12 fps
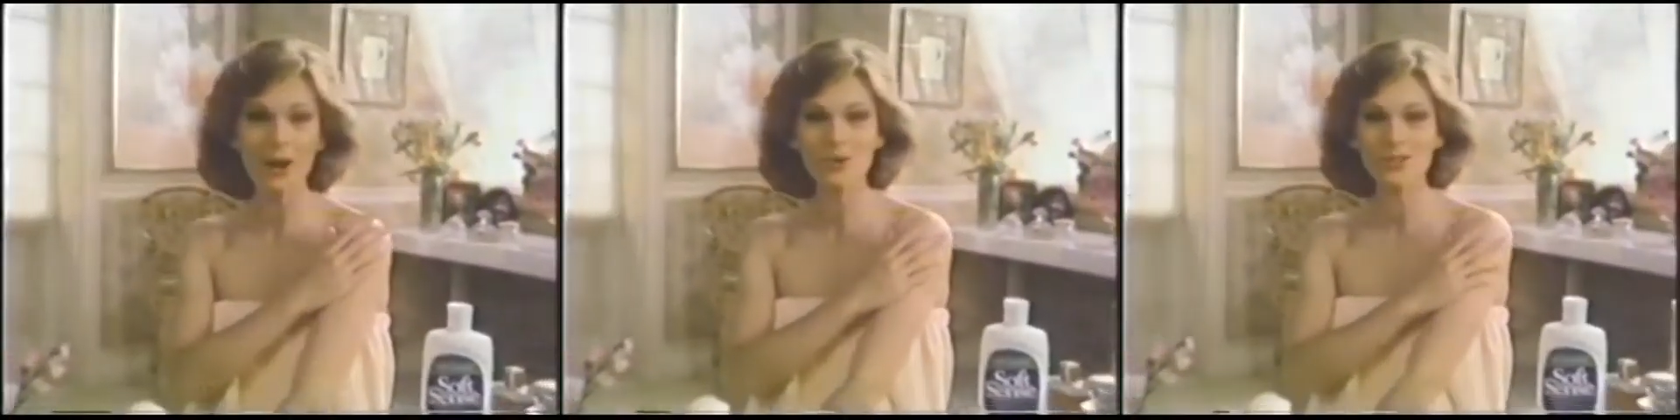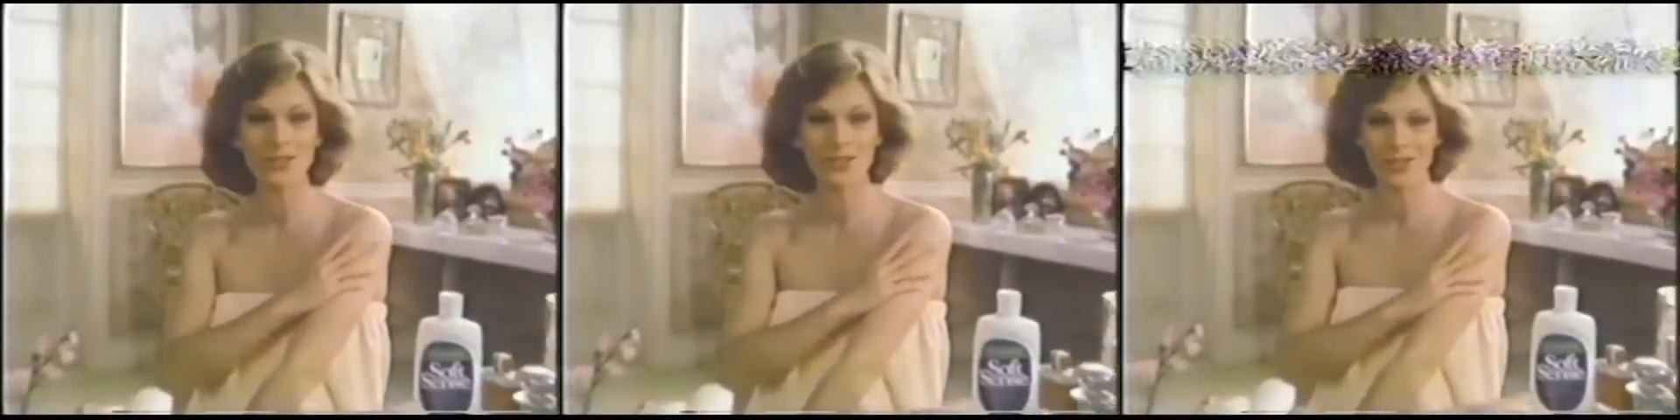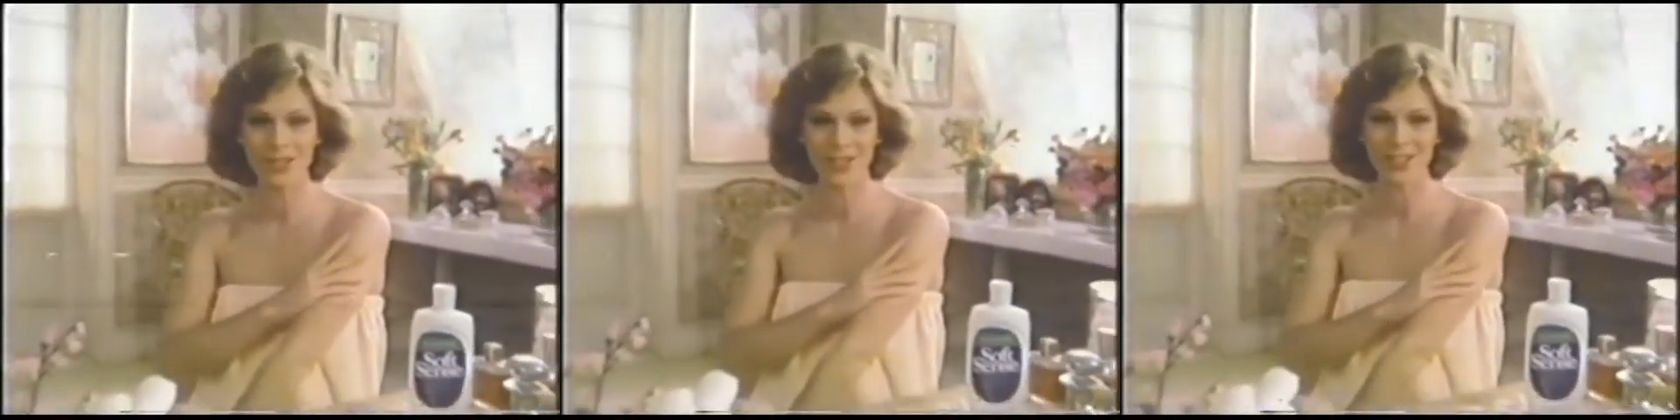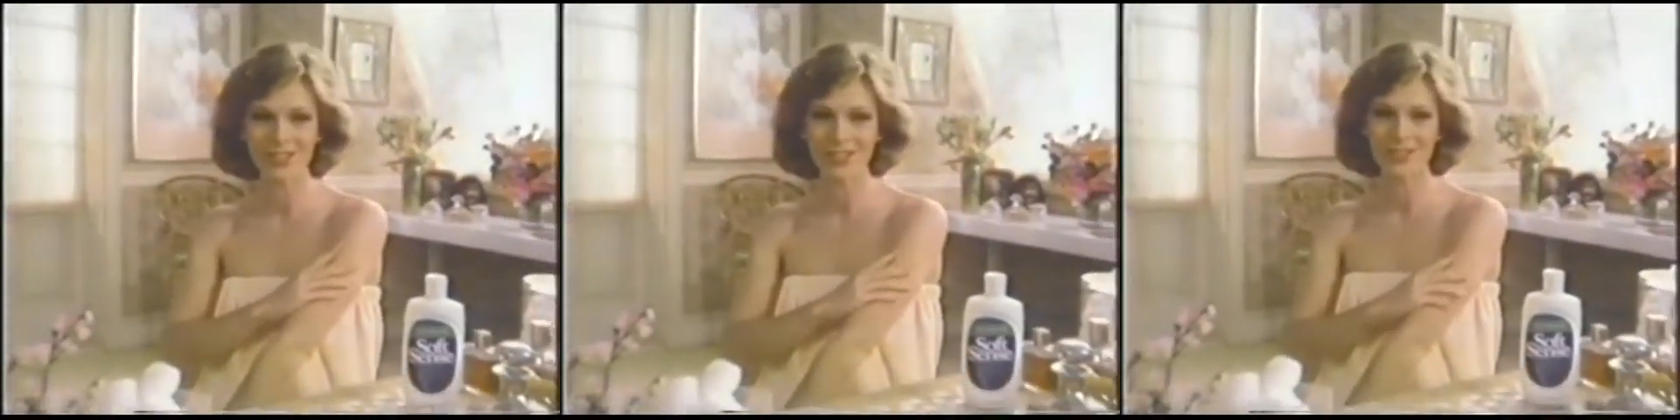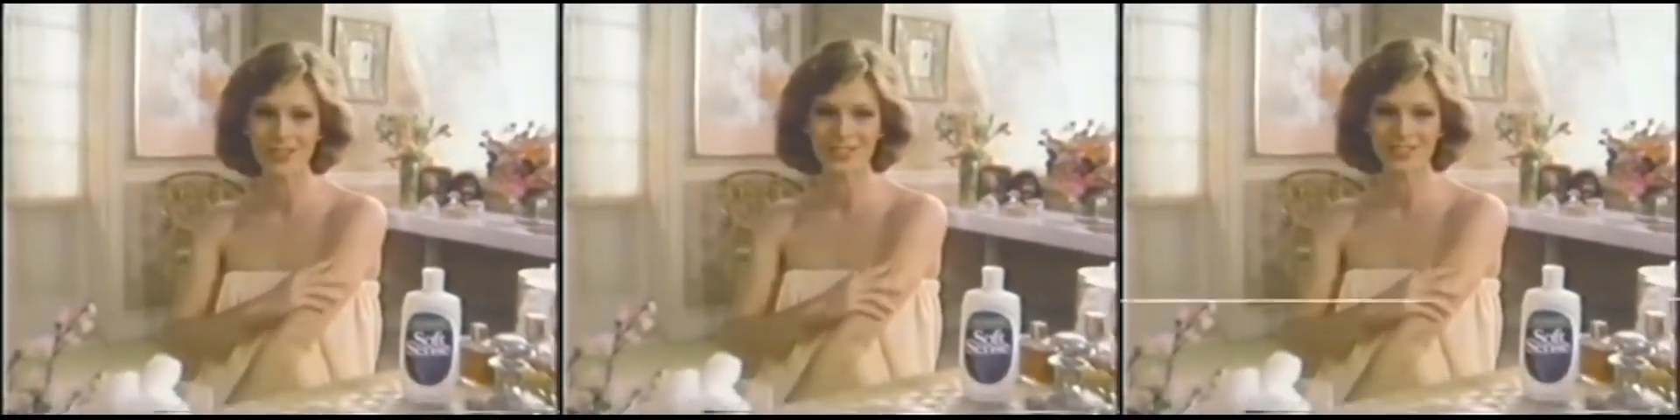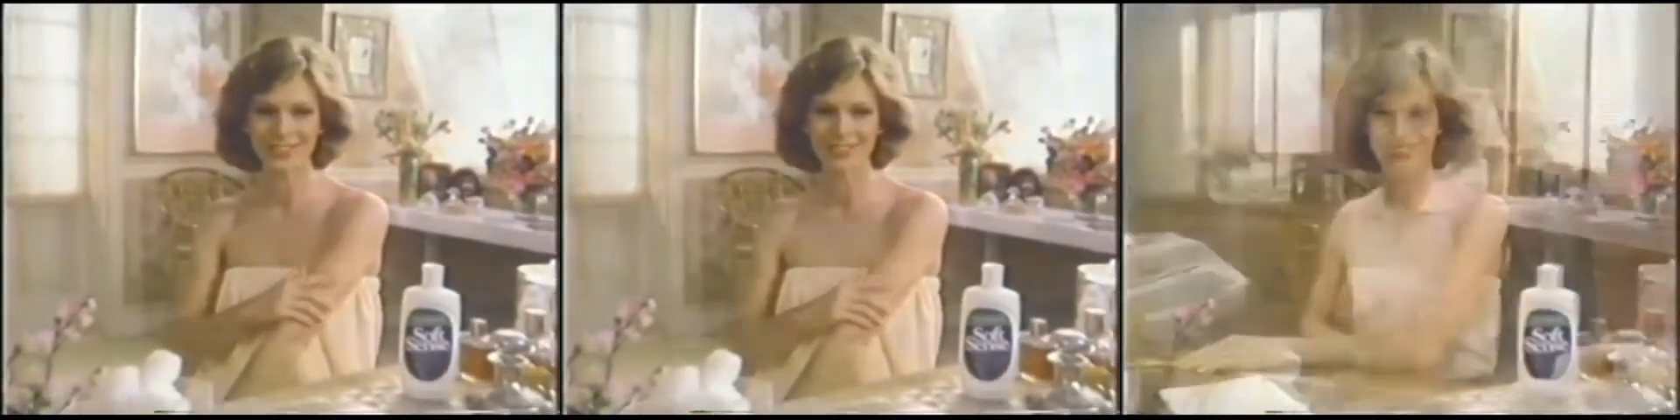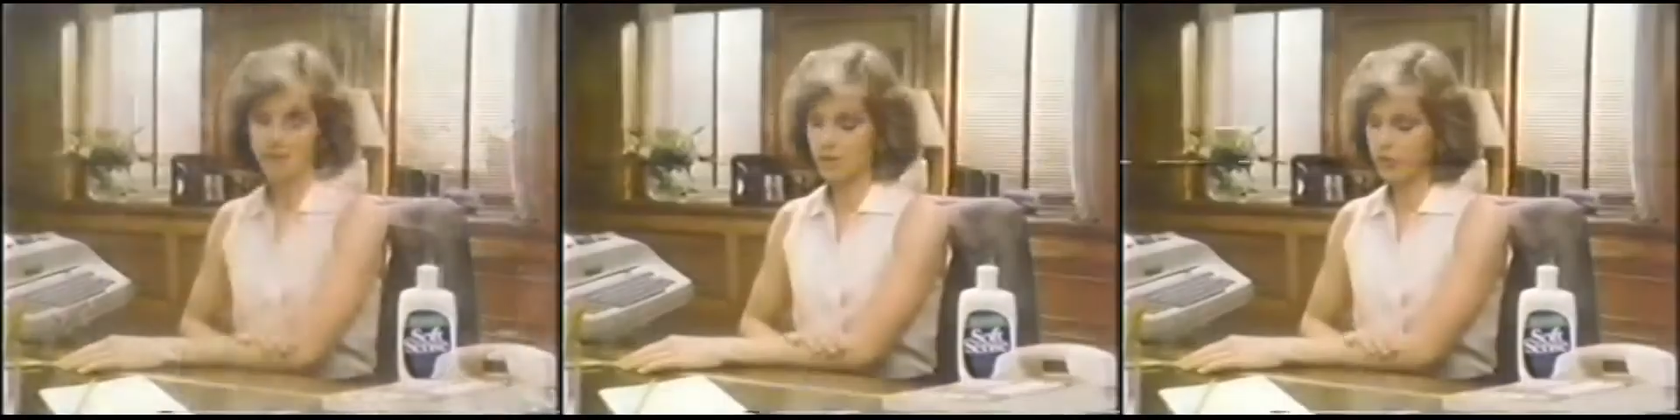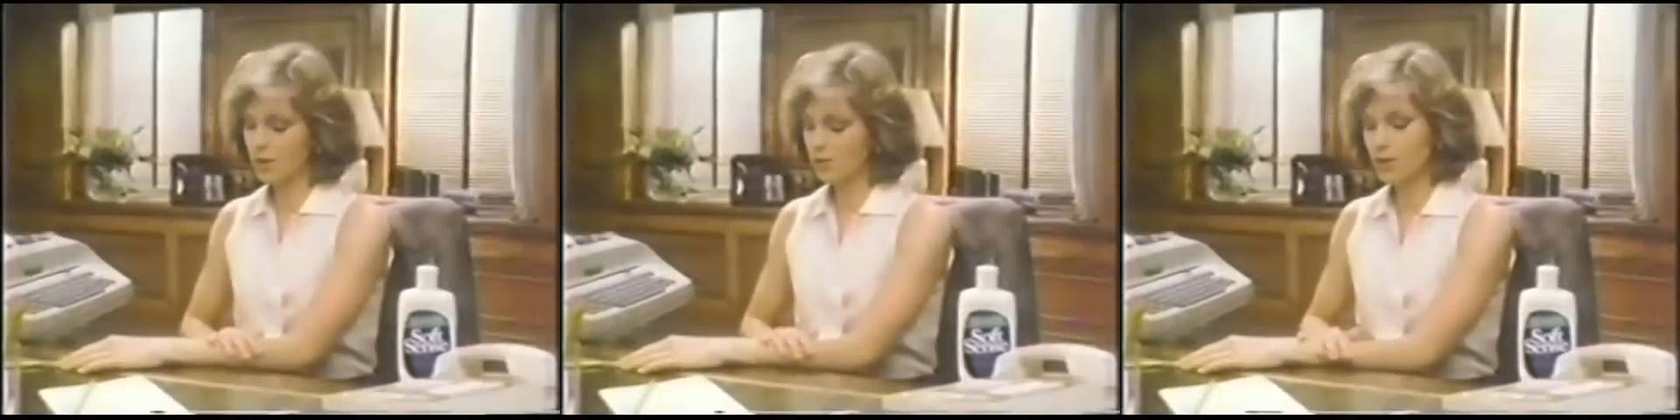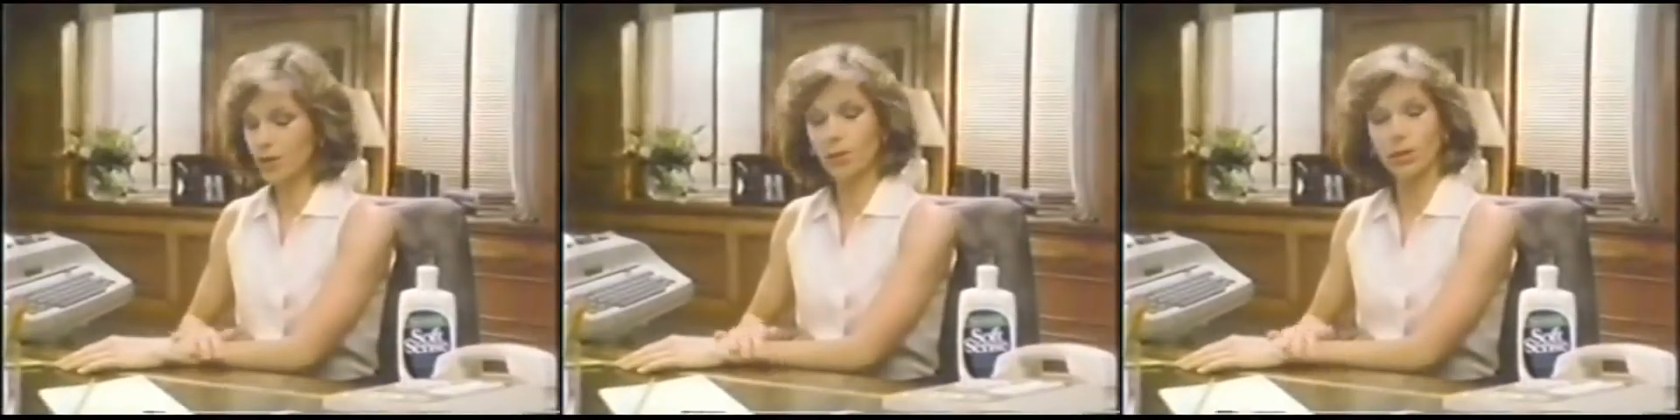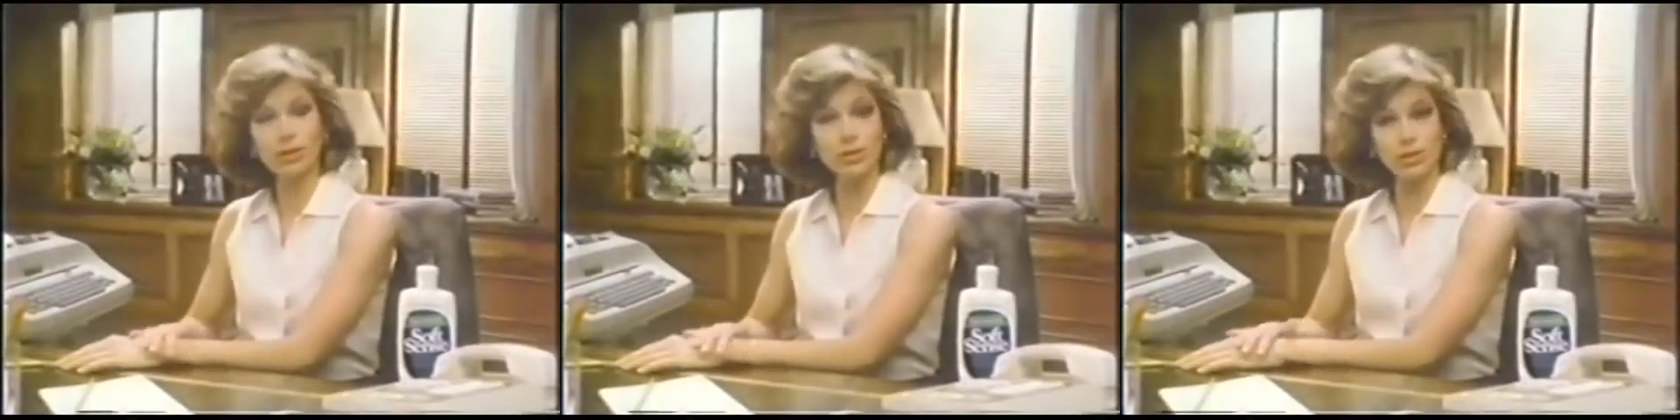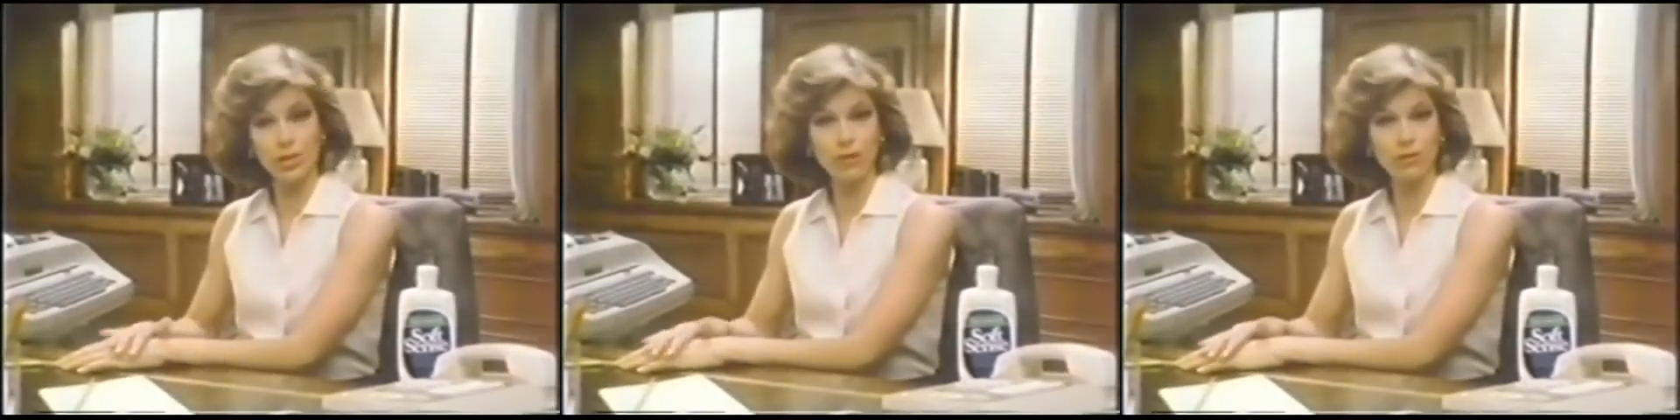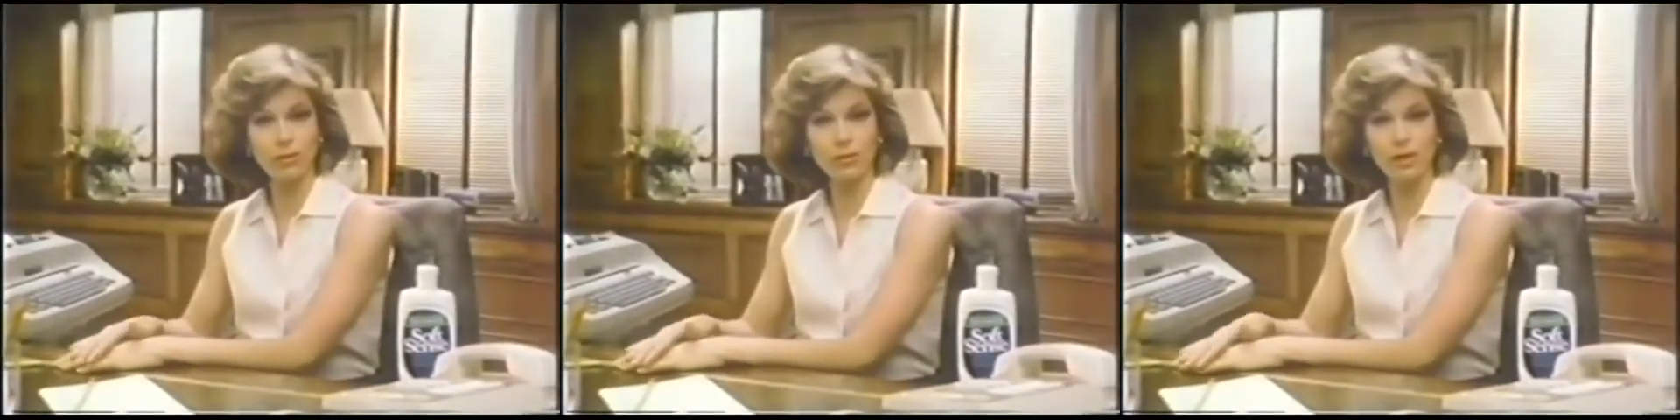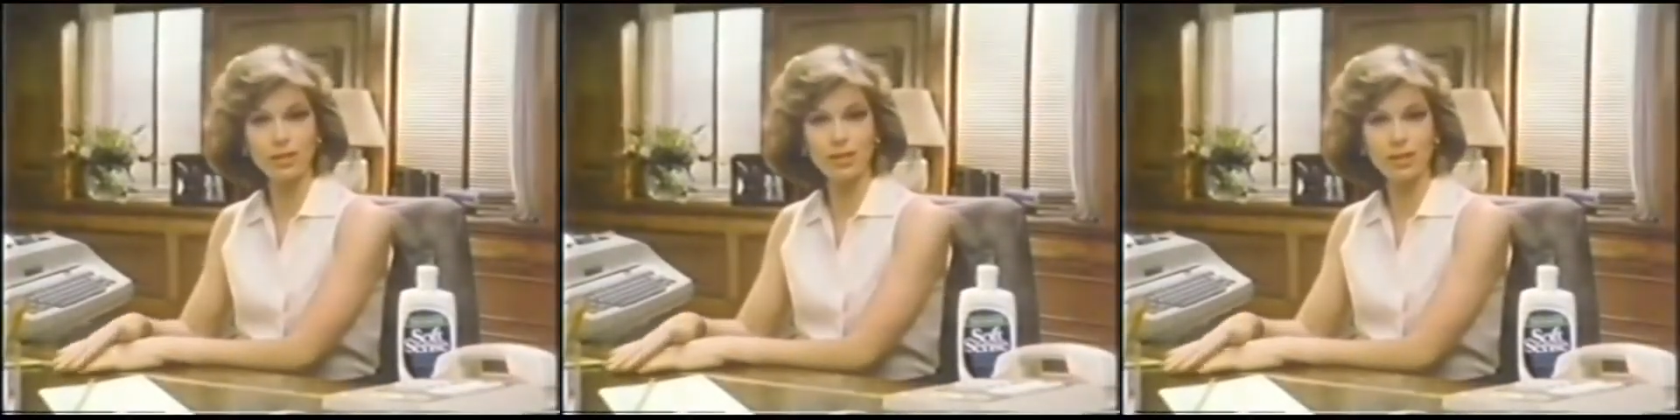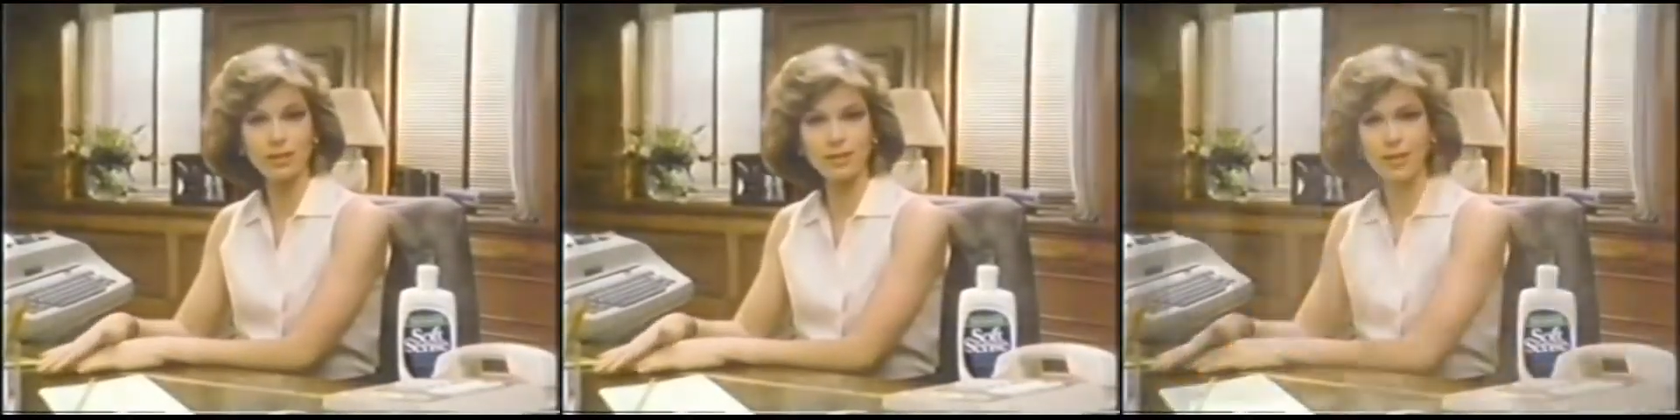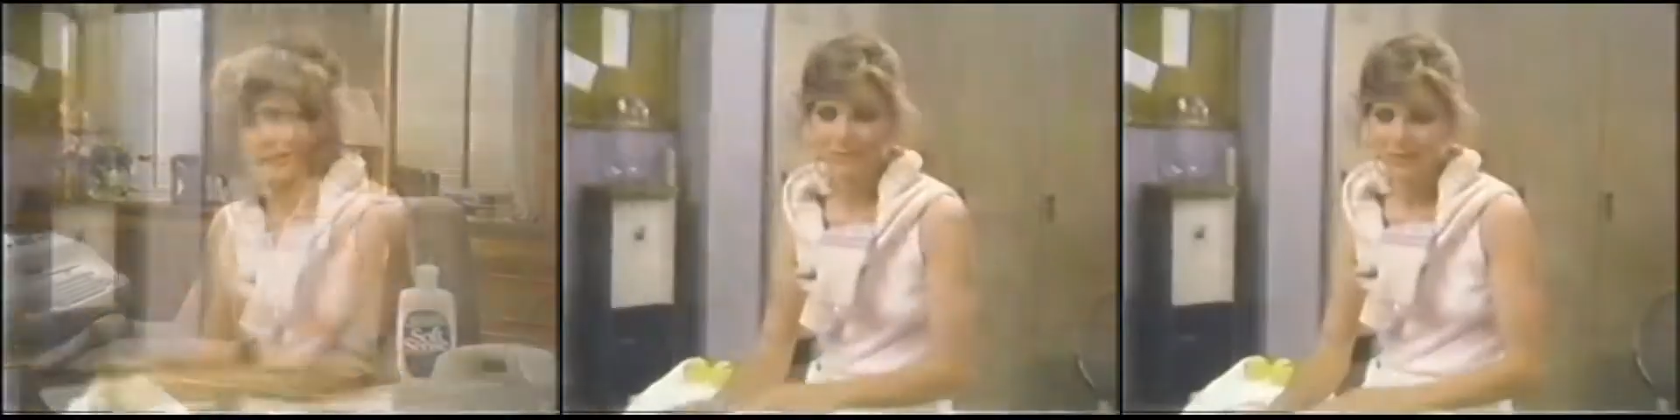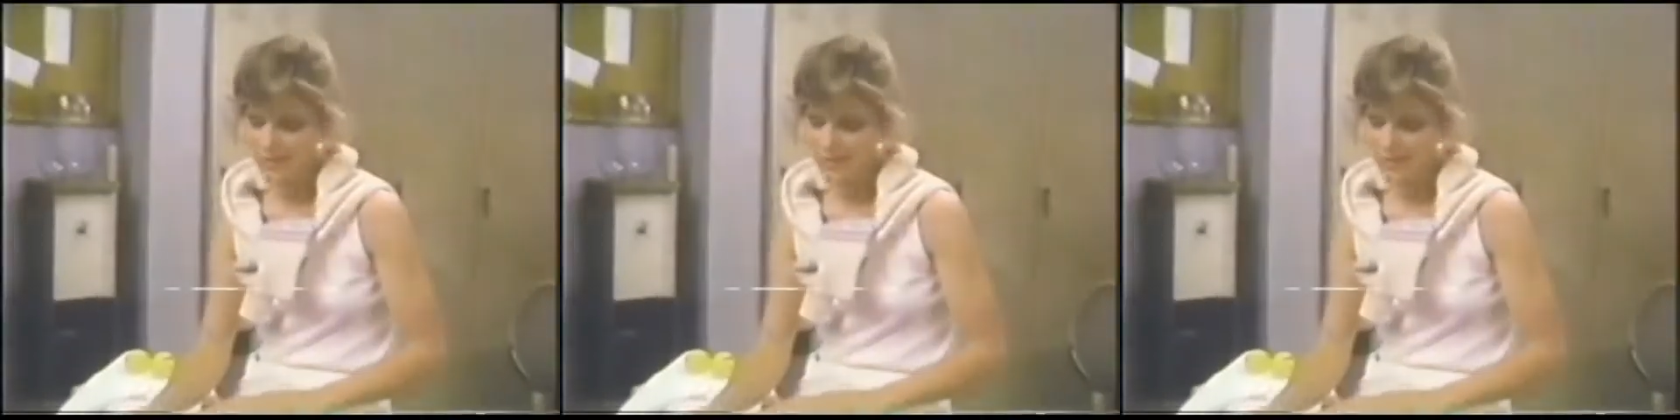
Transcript: I always use a skin lotion. Sometimes I want it to soften my skin,